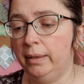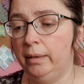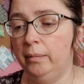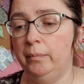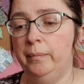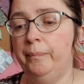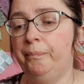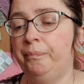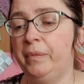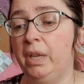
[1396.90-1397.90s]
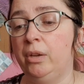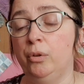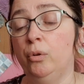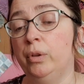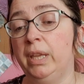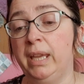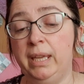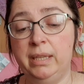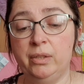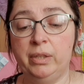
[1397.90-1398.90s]
You could hook your
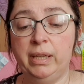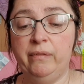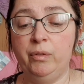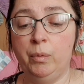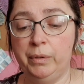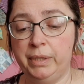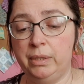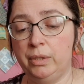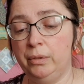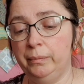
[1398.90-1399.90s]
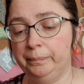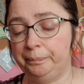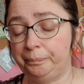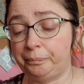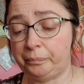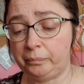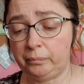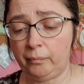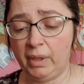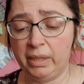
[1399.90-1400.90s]
keys on it if you wanted to.
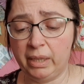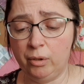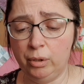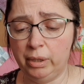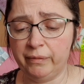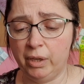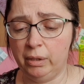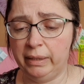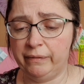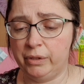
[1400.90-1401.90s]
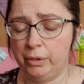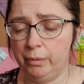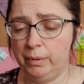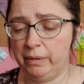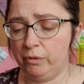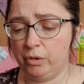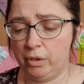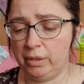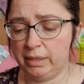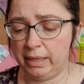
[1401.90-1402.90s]
I think all I've got left to do is I've just
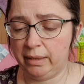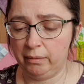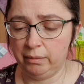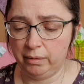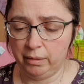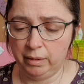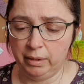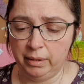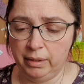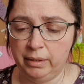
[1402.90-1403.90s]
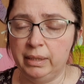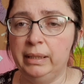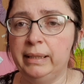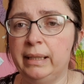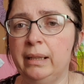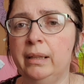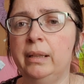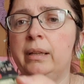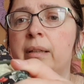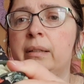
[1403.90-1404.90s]
got to seal the
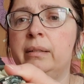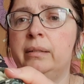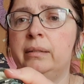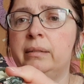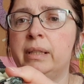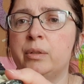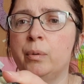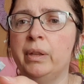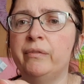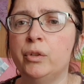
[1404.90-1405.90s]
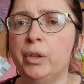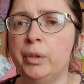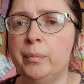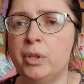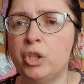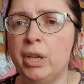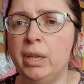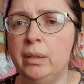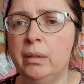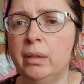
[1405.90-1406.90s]
little, this one I've done on the
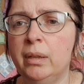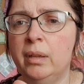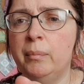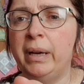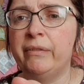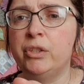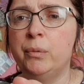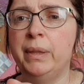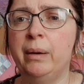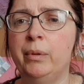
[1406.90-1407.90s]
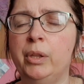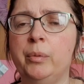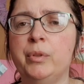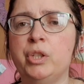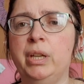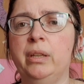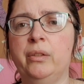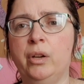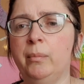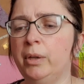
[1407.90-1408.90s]
machine. But after doing that one on the machine, I
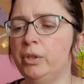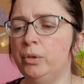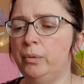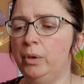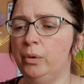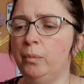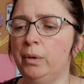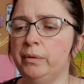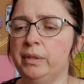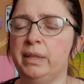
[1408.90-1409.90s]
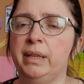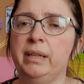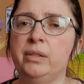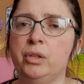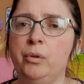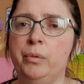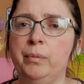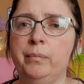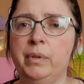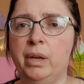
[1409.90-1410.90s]
thought I'm going to do the other ones. I think sew
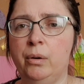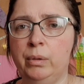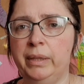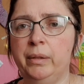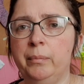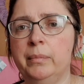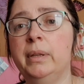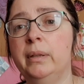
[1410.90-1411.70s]
the hole in them